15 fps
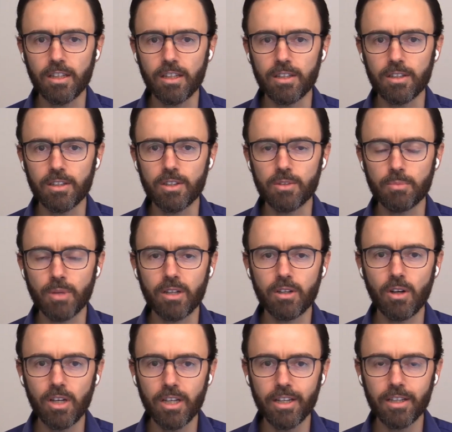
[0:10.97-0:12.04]
is my
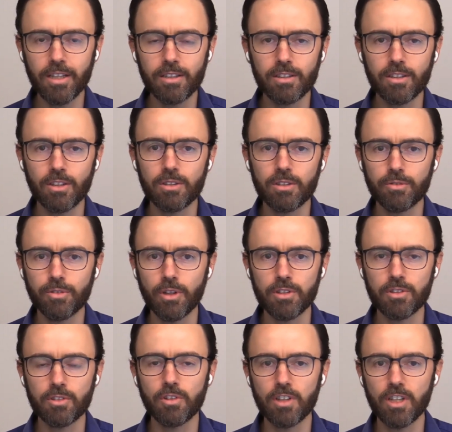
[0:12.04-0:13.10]
colleague, Dr.
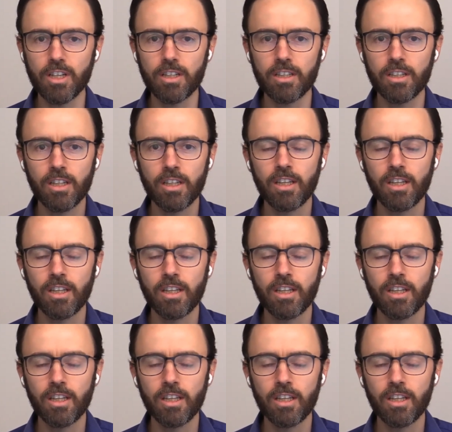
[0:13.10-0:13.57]
Frans Cronje.